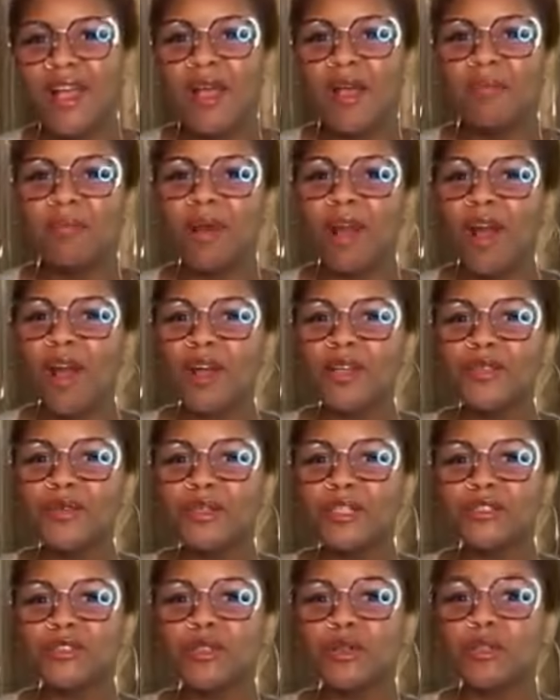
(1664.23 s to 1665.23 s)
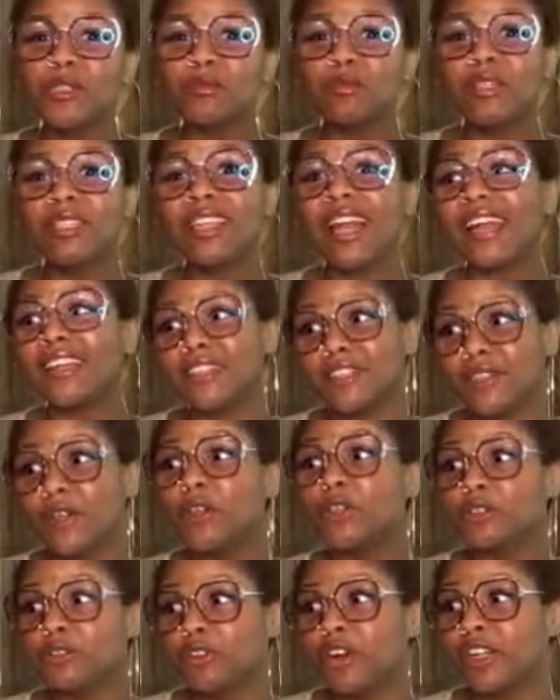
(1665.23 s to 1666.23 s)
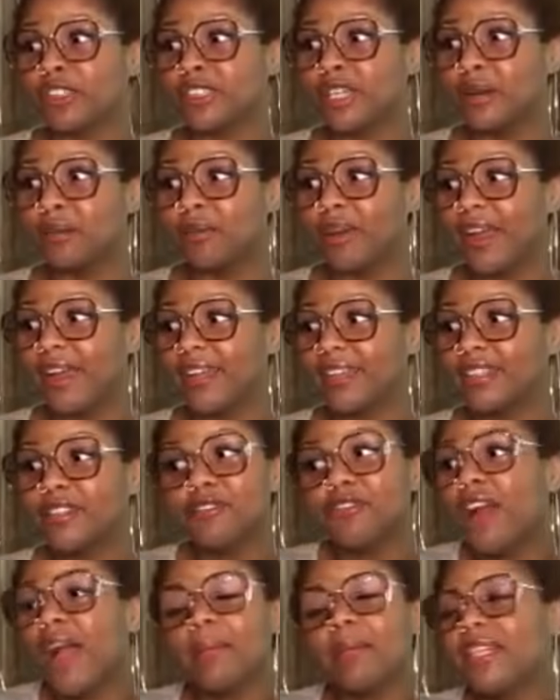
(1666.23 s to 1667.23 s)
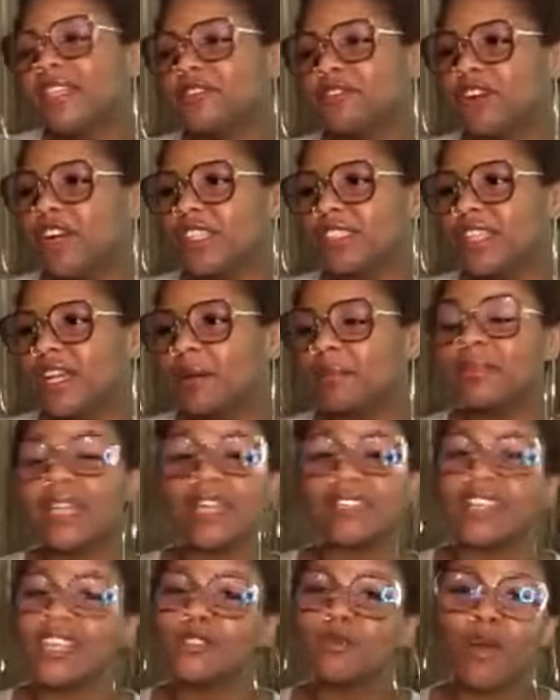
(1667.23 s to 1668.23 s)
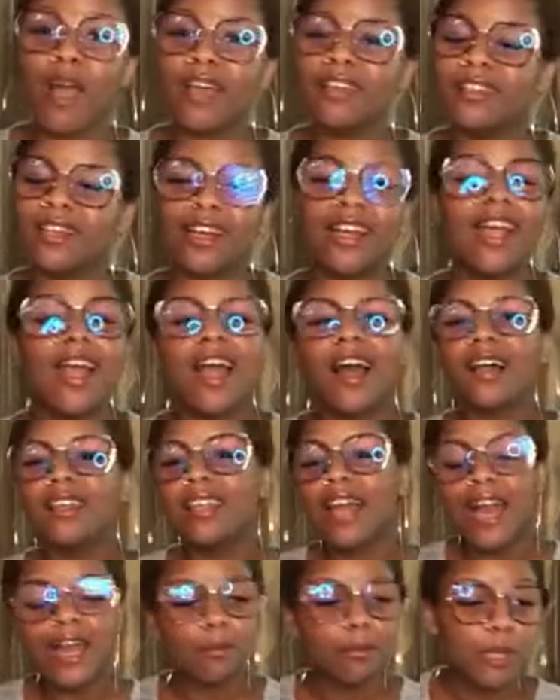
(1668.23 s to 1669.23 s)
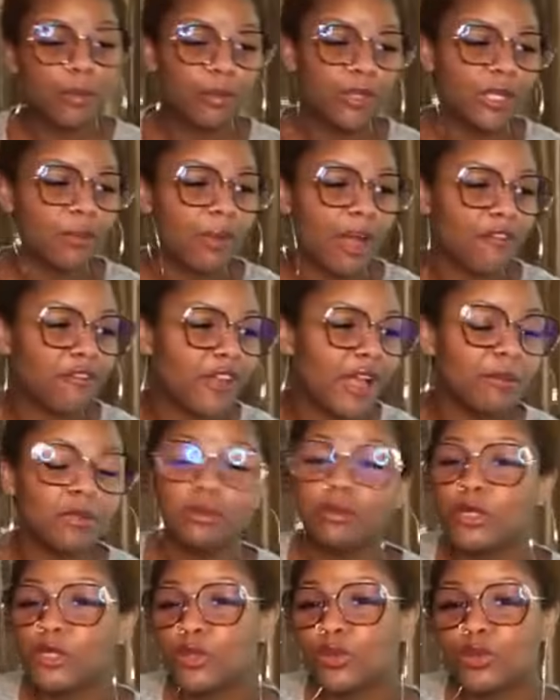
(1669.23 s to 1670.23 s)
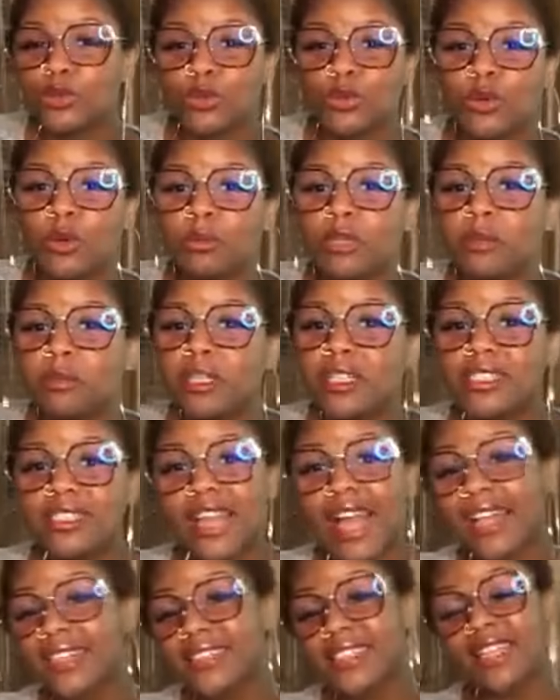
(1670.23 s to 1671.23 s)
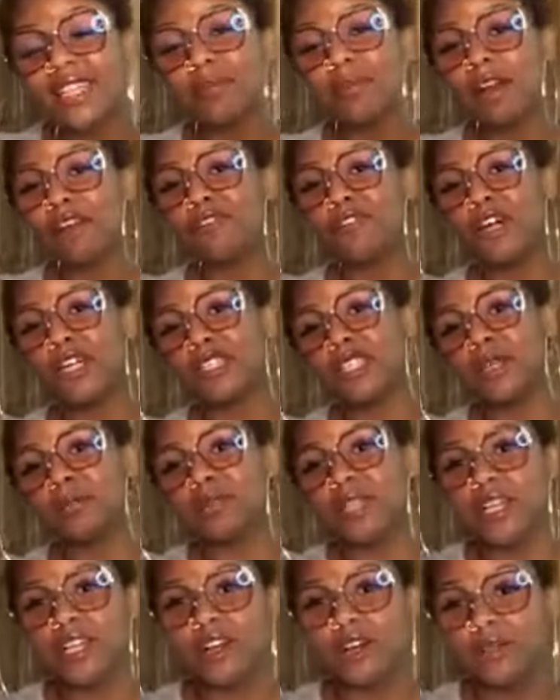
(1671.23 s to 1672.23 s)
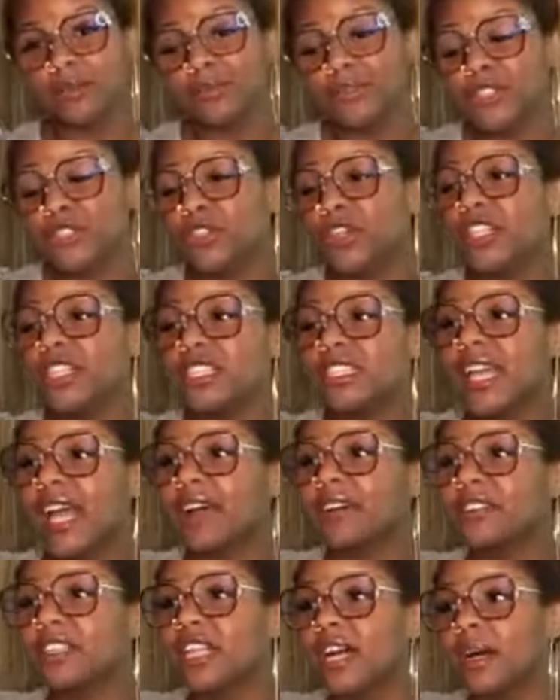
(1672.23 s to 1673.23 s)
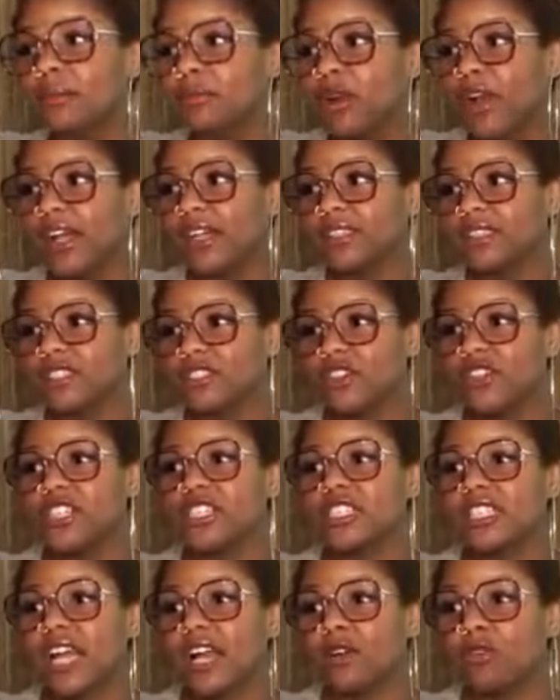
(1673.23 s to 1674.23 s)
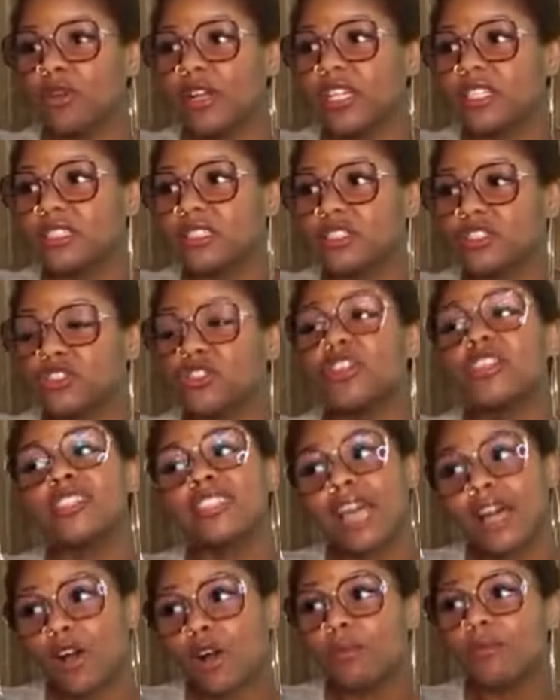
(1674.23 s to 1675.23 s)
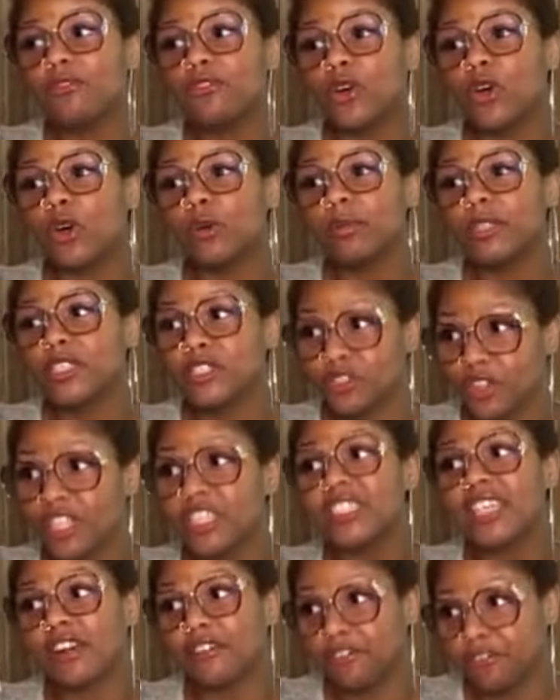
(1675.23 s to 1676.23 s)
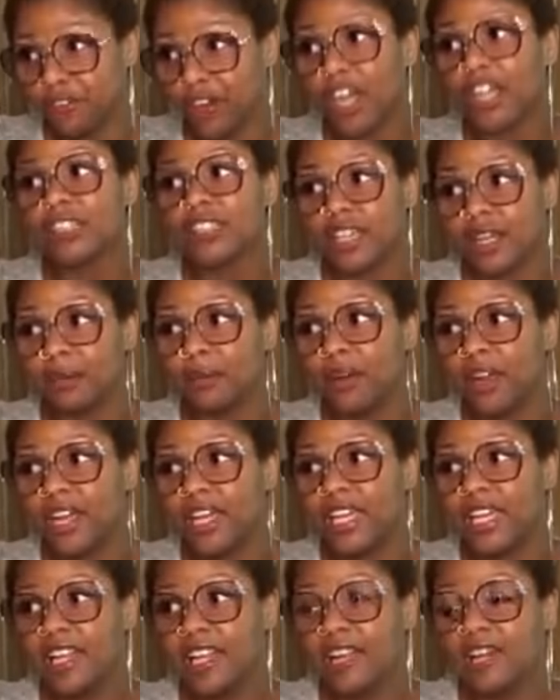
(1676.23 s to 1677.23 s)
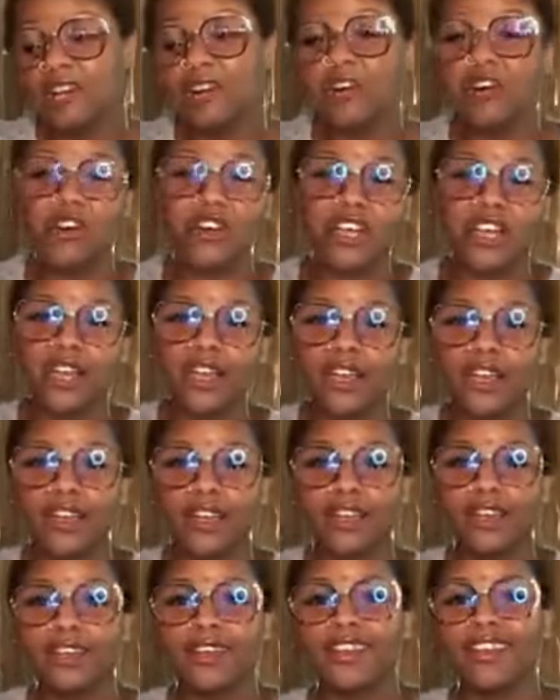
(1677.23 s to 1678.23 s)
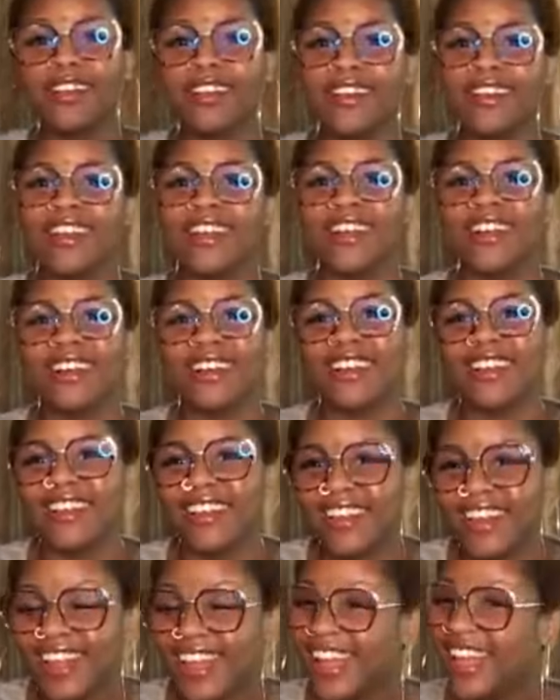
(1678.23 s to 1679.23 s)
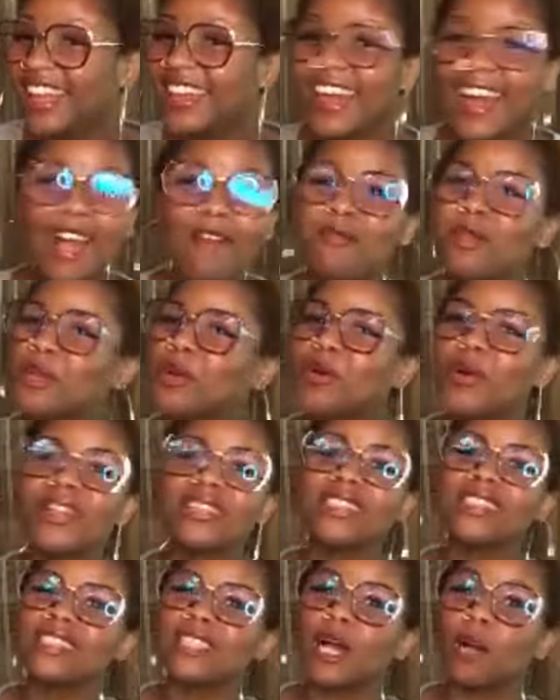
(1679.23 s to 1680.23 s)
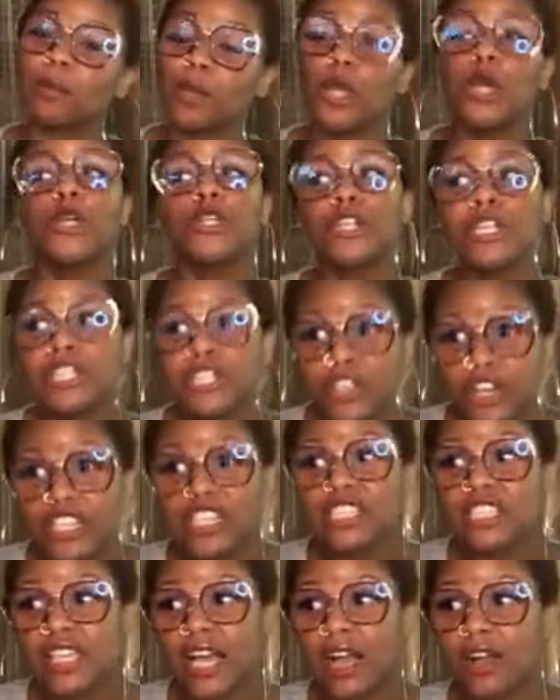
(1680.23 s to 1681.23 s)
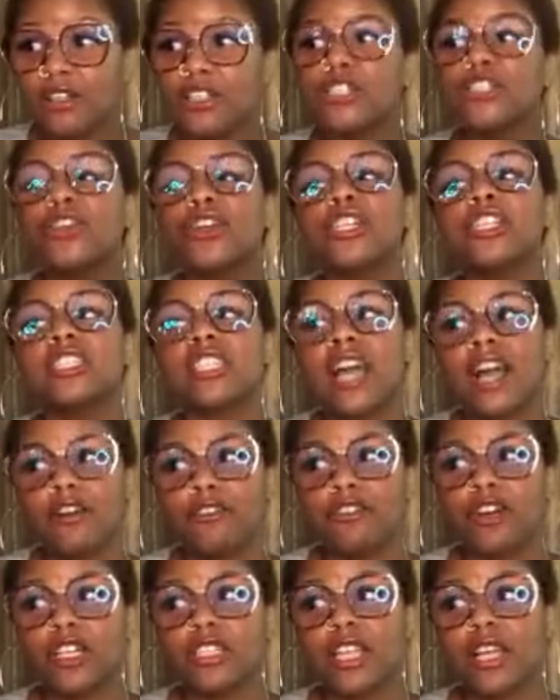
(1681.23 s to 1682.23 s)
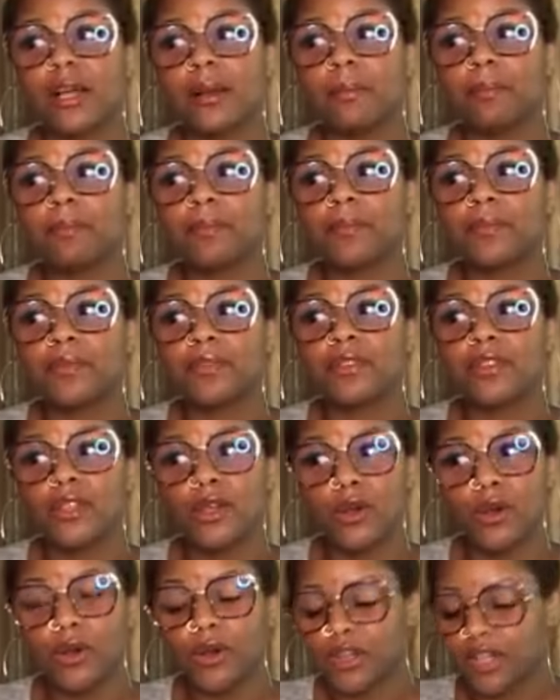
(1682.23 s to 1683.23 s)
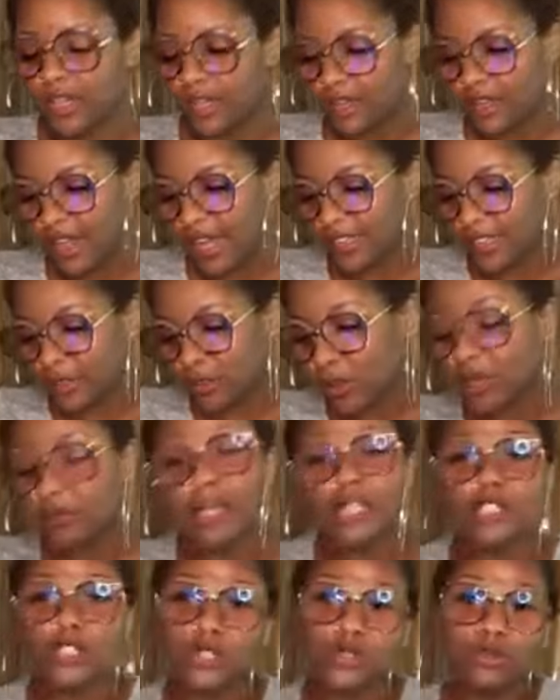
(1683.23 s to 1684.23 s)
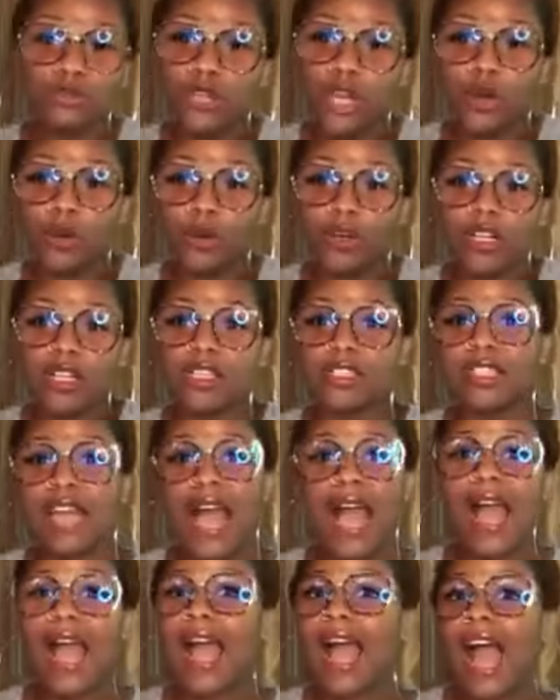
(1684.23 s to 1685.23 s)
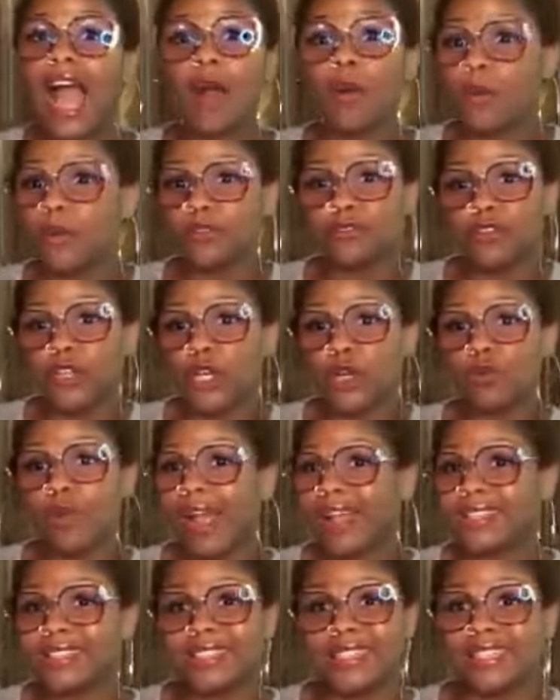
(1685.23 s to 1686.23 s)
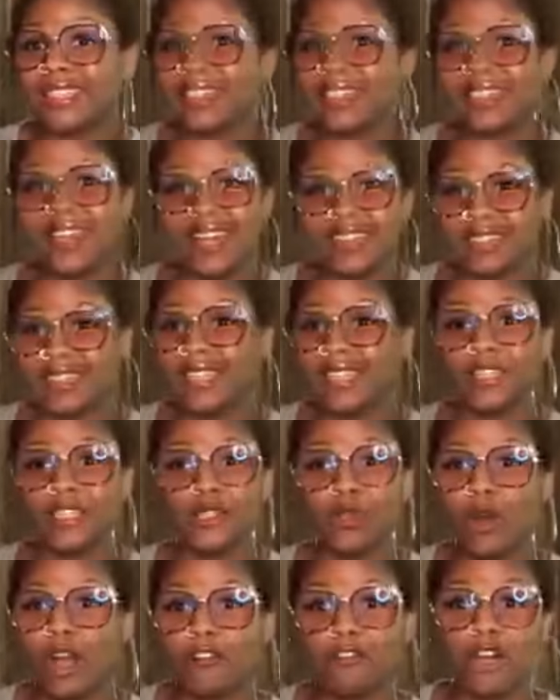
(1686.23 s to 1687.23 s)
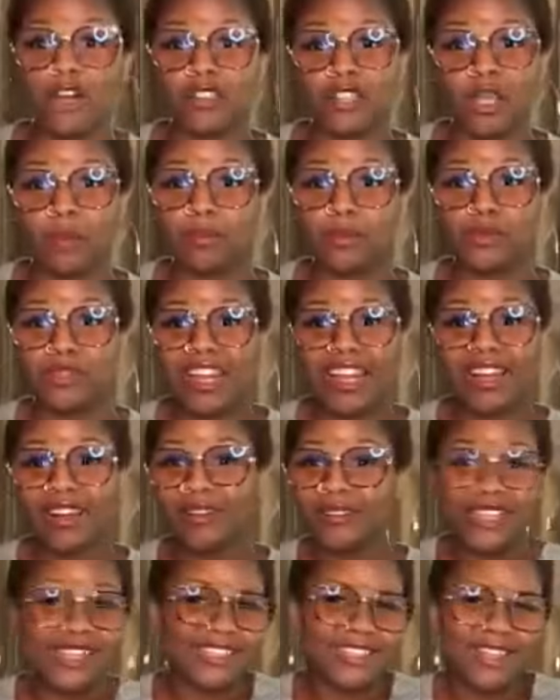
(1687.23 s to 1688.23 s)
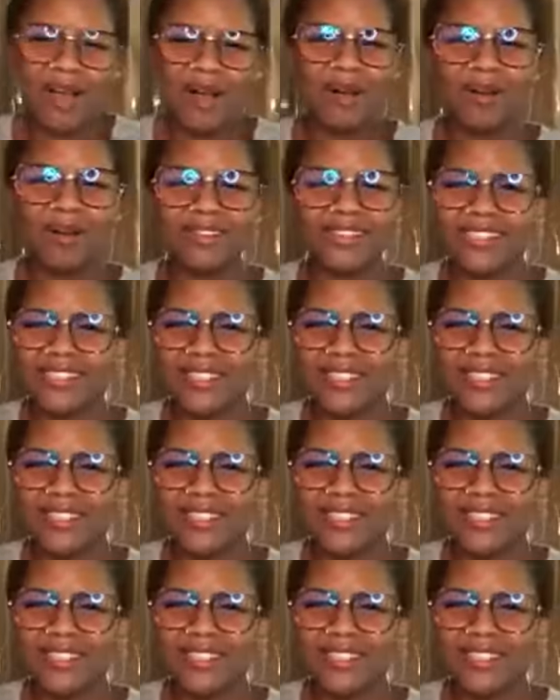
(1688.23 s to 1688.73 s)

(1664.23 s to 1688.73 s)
but all you can do is be like, you fucked up, right? You fucked up. Like, that's why, look, a lot of people in my family be too through with me because I tell them how fucked up they are. You sound dumb, right? You sound racist. You sound homophobic. You sound fucked up, right? Oh, okay. I be quick to tell people, you sound fucked up. Oh, okay. I want to make sure you know, because I wouldn't feel right sitting here not telling you how fucked up you sound. That's all.